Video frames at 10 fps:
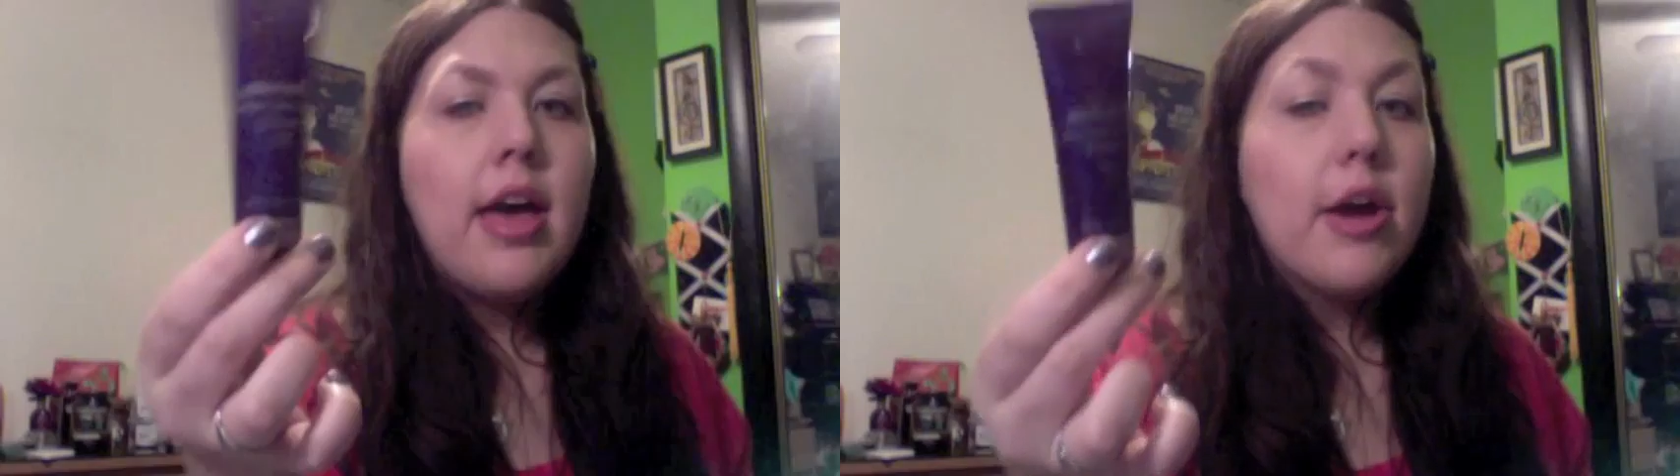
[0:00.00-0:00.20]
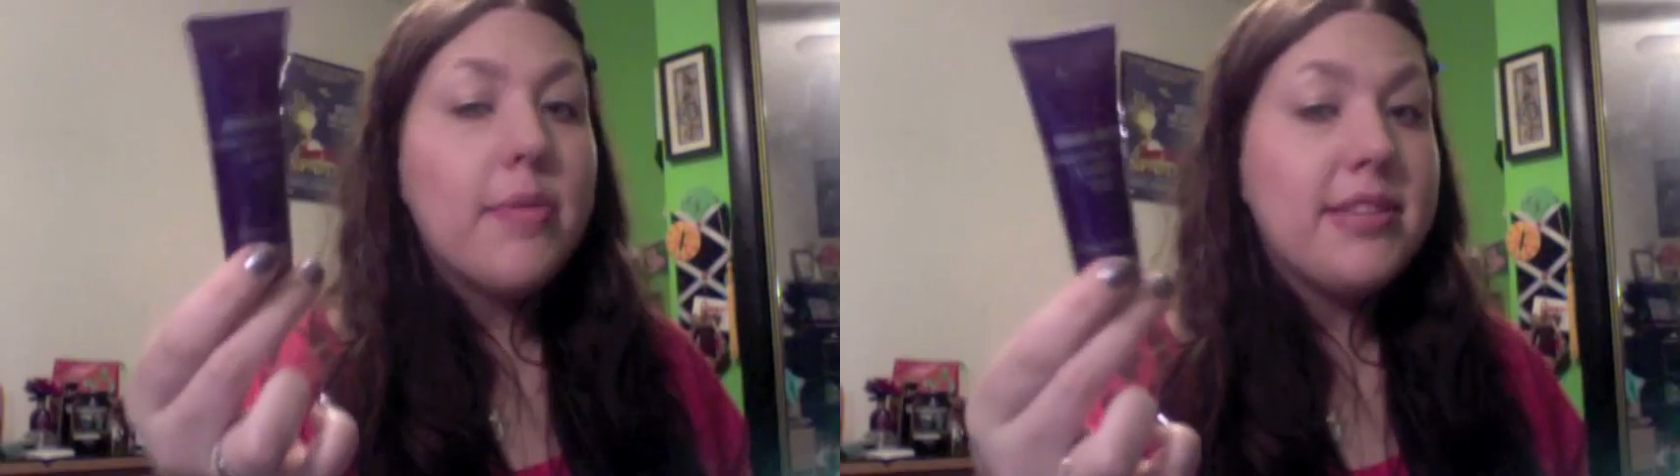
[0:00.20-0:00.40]

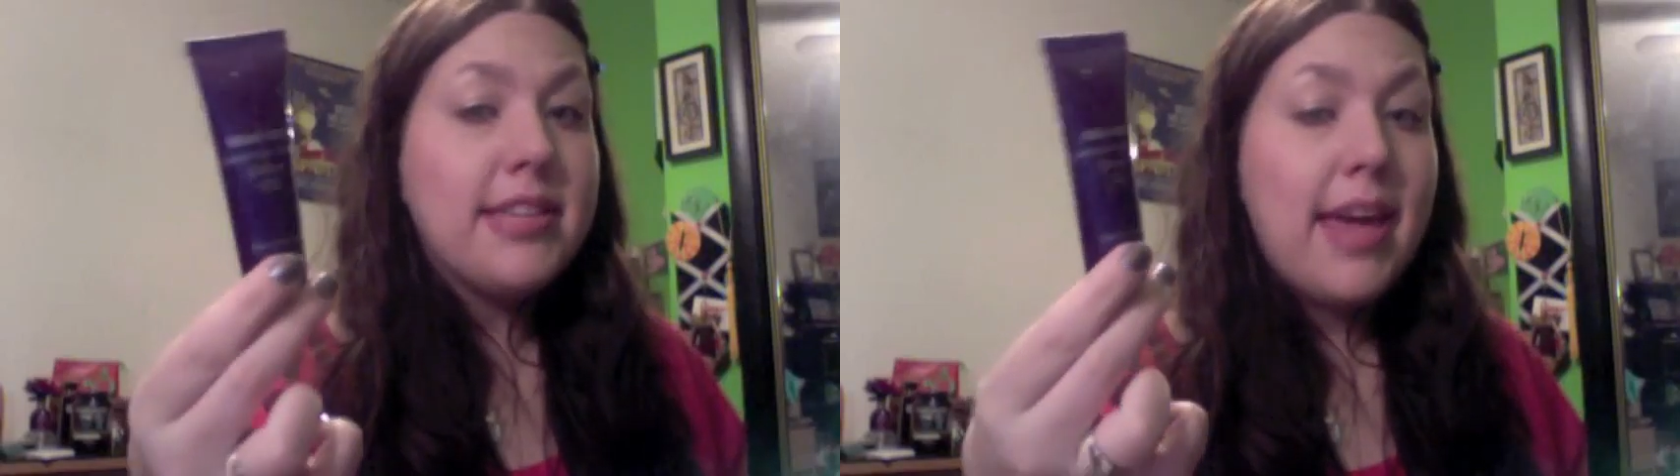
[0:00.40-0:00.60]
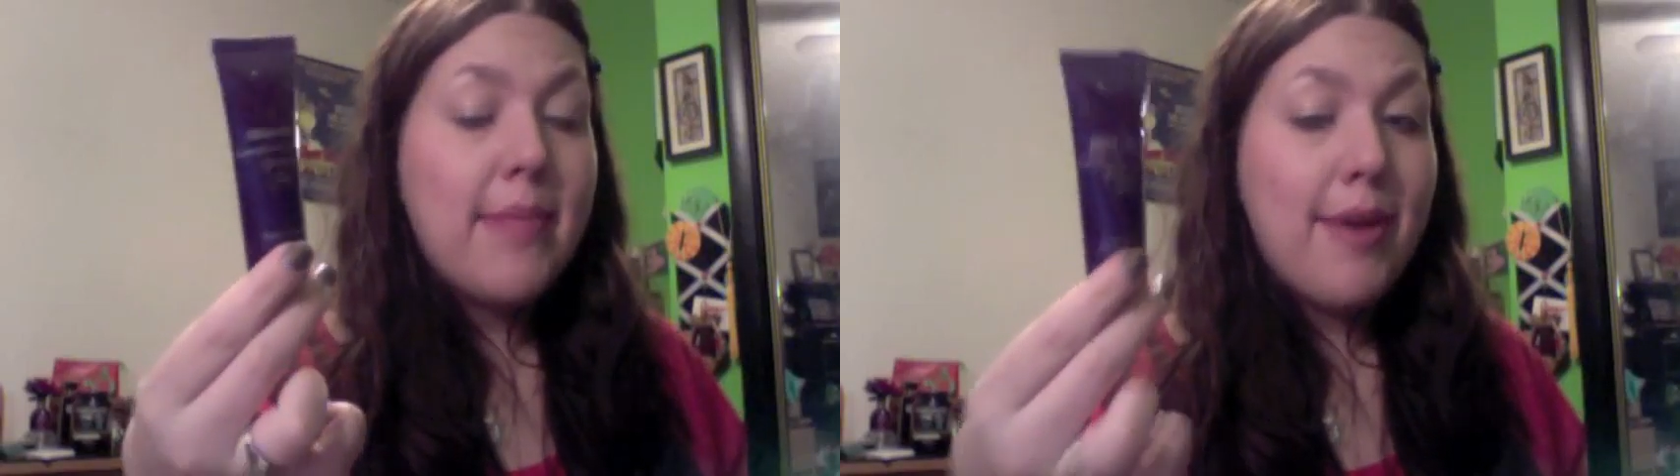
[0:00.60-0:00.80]
Urban
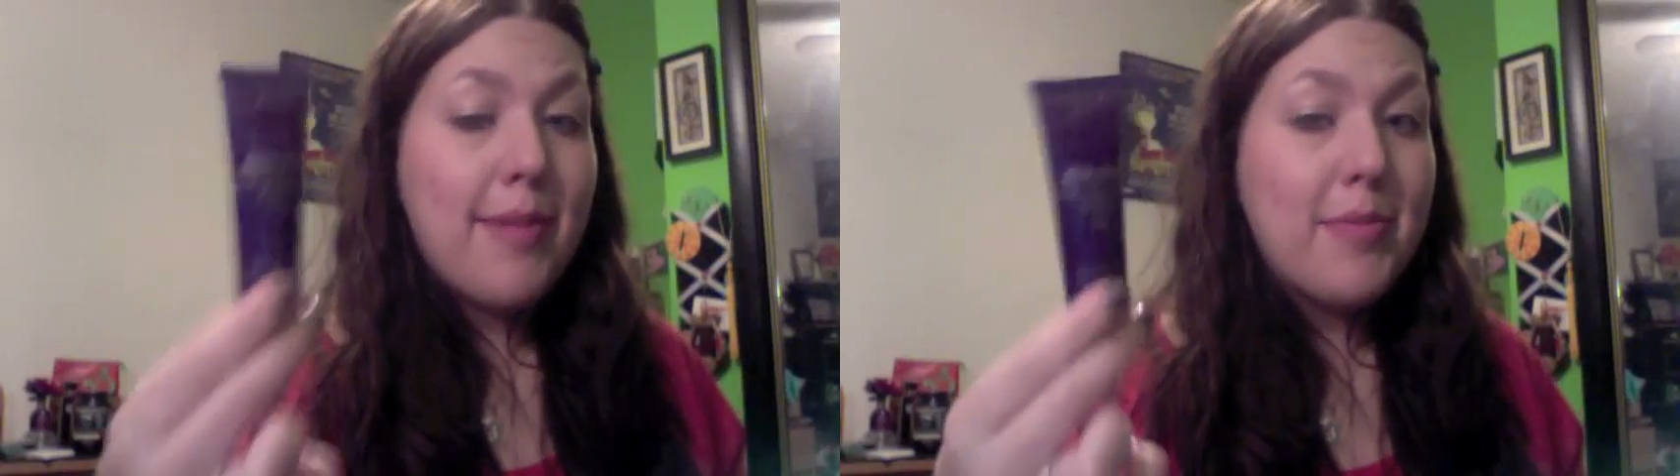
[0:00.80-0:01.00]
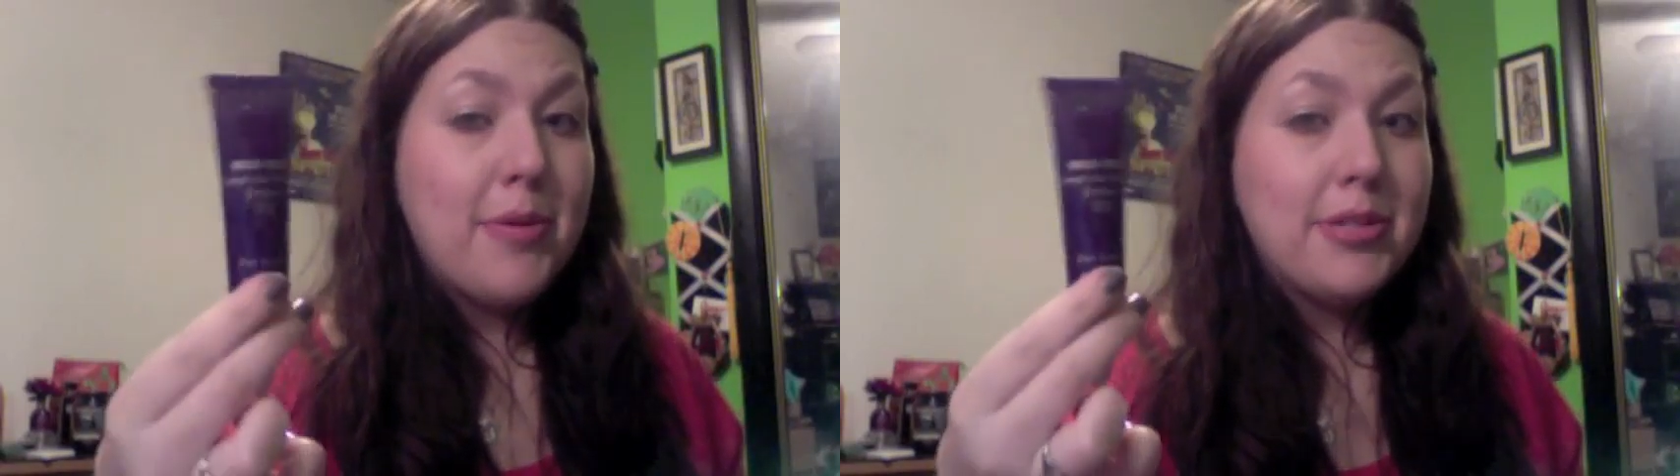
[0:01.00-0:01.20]
Decay
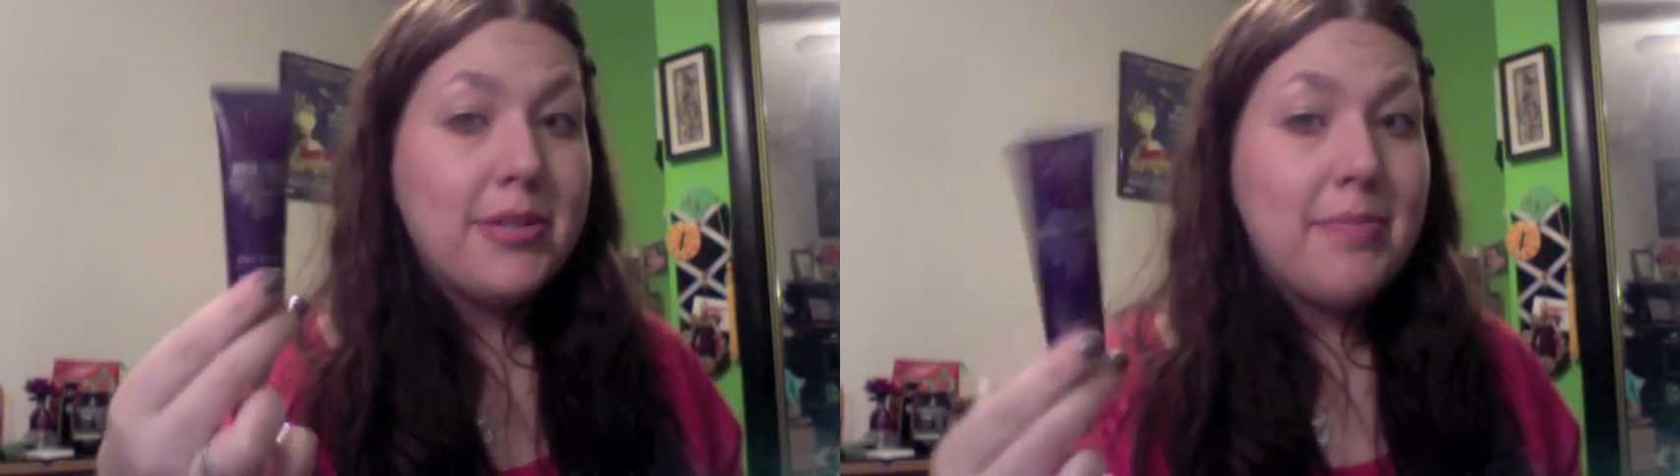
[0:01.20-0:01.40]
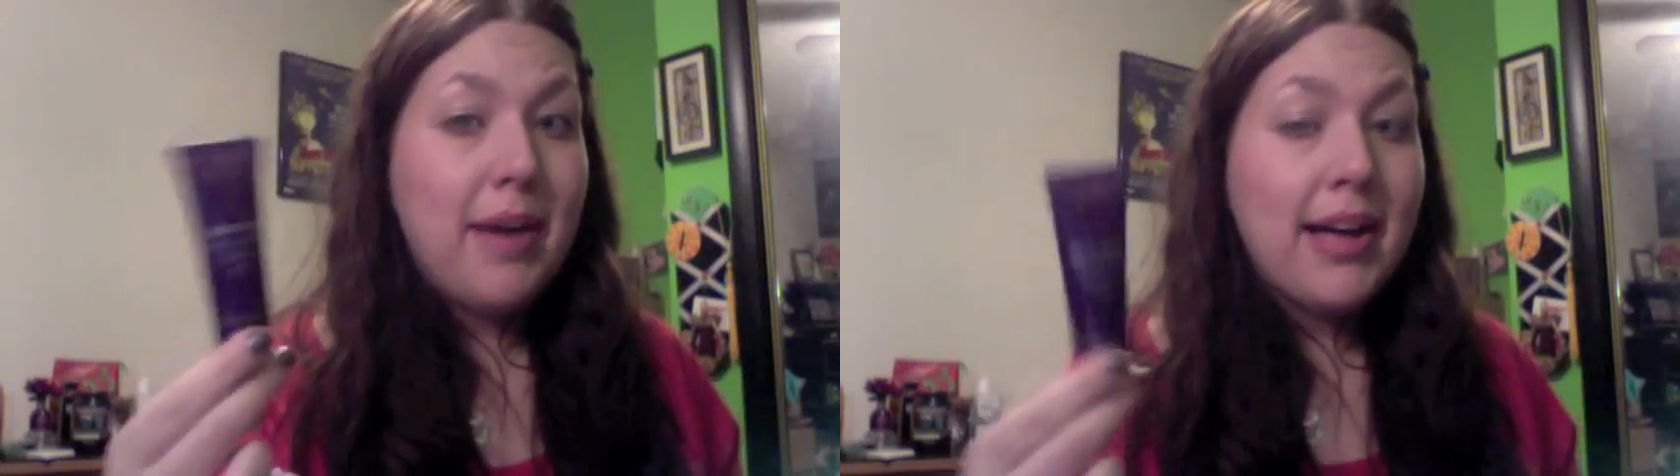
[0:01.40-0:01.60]
Primer
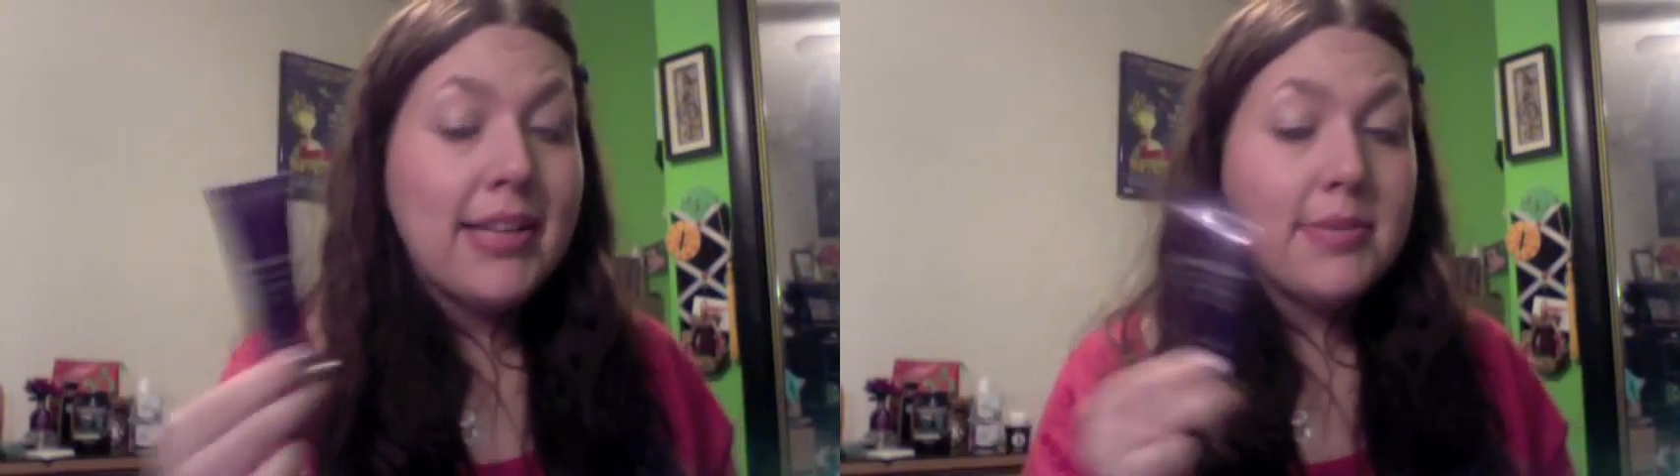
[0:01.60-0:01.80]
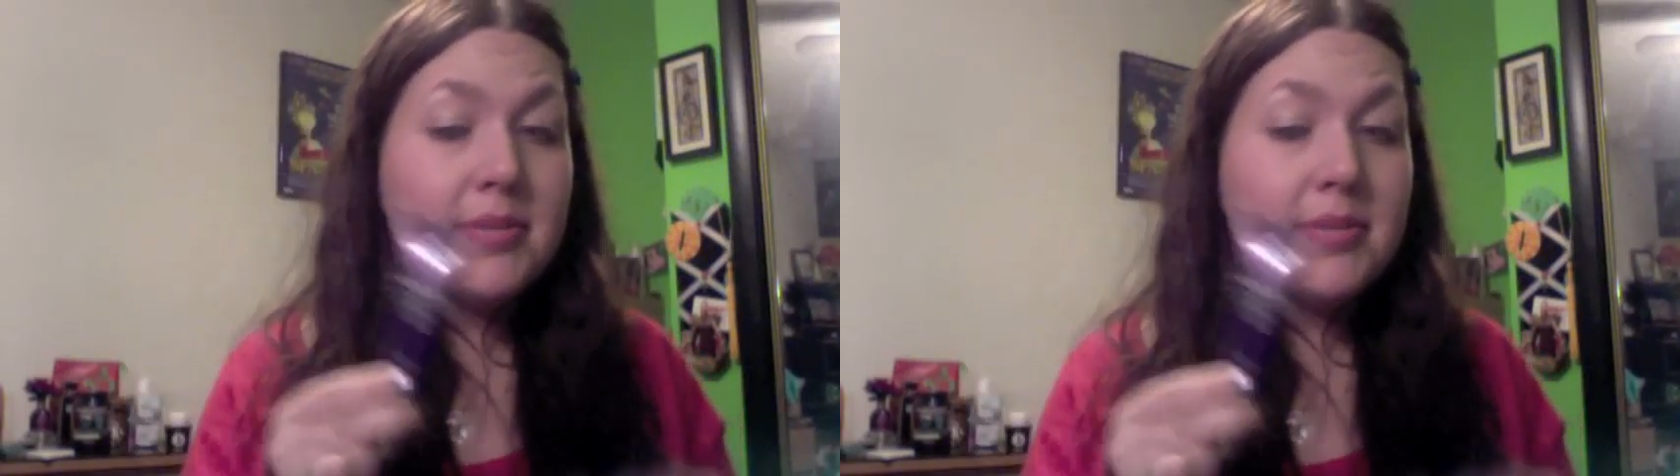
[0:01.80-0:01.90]
Potion box,